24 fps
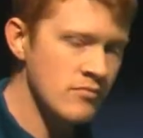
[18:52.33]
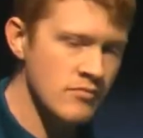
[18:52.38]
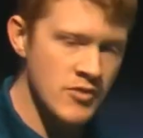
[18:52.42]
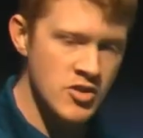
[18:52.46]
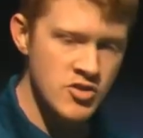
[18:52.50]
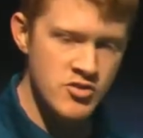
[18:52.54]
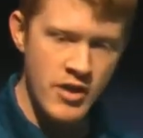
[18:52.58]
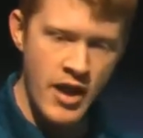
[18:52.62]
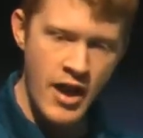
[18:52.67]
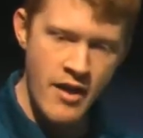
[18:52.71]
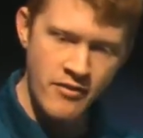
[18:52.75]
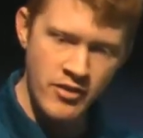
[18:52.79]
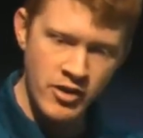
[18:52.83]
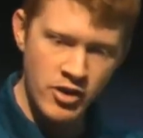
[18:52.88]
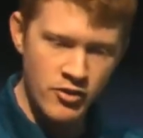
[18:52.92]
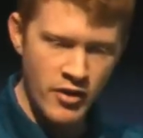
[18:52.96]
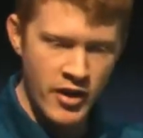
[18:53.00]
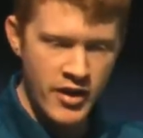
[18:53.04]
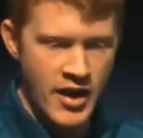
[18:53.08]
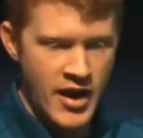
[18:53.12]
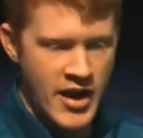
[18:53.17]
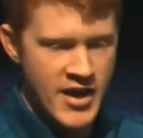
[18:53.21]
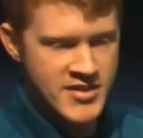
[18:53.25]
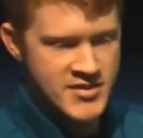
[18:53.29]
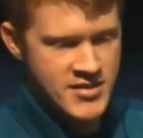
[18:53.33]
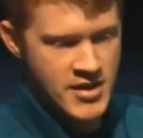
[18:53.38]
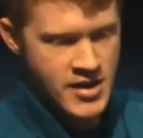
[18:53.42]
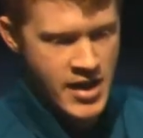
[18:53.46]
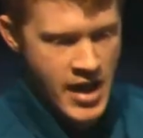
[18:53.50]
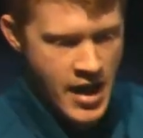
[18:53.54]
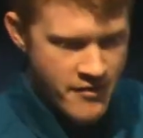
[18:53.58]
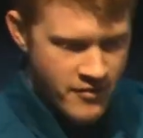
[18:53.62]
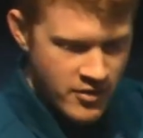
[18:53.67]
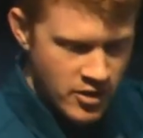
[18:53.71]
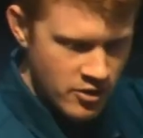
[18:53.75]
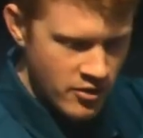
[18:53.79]
So having great eyesight,
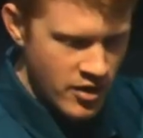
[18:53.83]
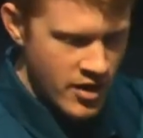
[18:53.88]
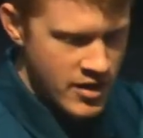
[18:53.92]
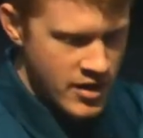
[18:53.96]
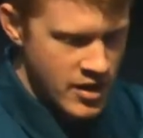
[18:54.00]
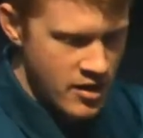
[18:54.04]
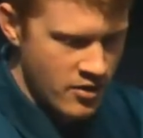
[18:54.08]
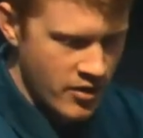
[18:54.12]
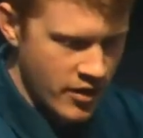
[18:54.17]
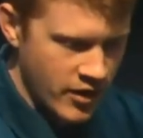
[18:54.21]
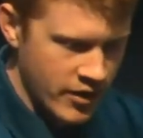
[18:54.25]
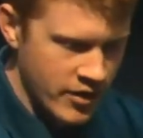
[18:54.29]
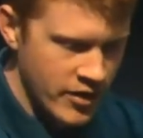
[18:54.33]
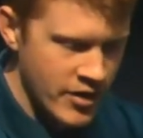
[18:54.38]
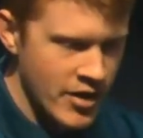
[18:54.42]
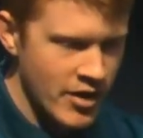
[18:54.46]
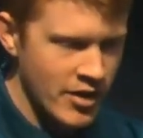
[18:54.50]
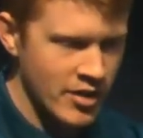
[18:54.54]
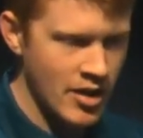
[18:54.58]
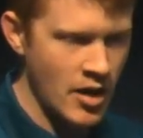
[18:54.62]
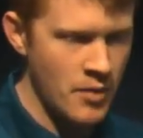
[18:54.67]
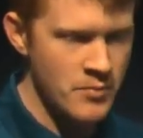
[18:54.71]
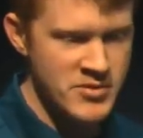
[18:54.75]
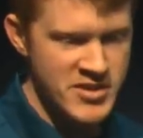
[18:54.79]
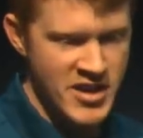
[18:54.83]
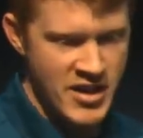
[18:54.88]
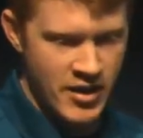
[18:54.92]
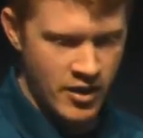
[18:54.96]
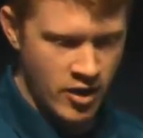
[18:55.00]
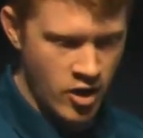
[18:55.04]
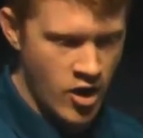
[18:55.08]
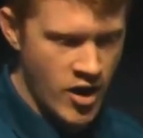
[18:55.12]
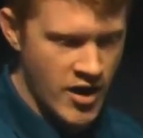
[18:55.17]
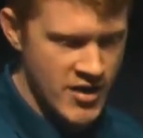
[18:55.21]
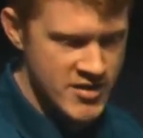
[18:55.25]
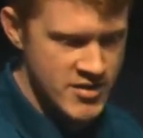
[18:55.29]
having great hearing, comes at a
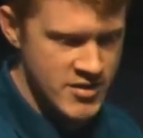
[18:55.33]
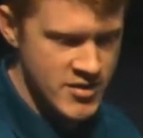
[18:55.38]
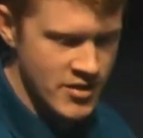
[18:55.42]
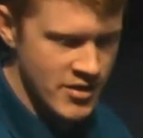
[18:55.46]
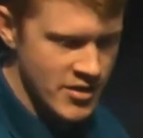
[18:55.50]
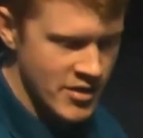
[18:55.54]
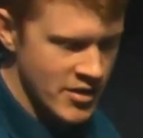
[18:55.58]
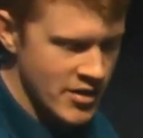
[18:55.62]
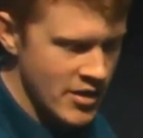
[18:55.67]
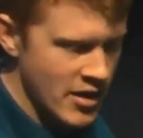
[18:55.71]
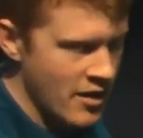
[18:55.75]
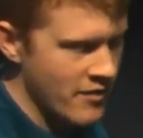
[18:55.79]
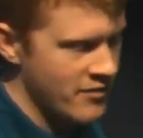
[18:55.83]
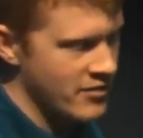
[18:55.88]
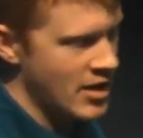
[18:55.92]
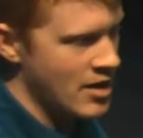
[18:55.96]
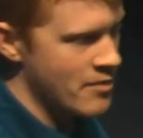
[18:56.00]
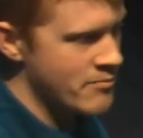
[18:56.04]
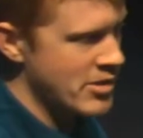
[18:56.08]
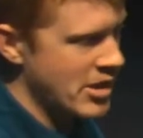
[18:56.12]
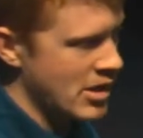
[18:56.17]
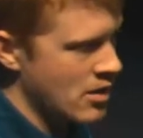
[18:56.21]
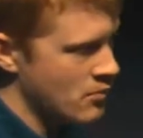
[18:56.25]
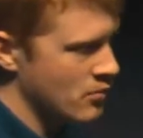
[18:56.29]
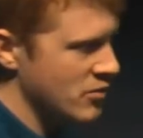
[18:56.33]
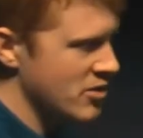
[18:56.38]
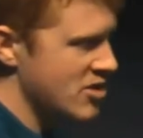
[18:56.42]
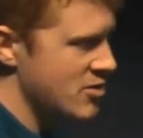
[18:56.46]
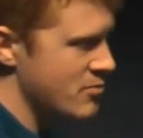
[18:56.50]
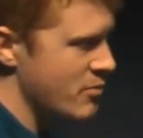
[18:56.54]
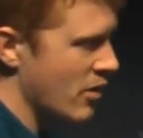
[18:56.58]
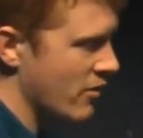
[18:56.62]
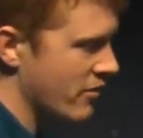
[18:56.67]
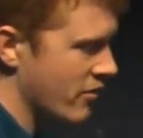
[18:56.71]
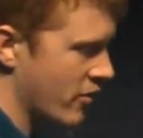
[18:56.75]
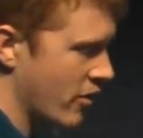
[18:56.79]
cost of not being able to
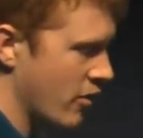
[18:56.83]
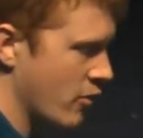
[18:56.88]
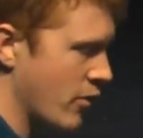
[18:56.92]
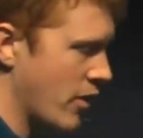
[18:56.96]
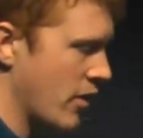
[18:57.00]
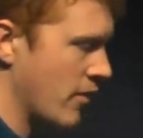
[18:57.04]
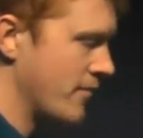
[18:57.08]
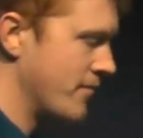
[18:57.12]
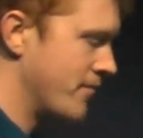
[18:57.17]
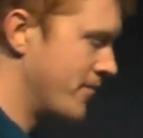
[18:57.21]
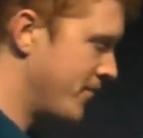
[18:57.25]
smell very well.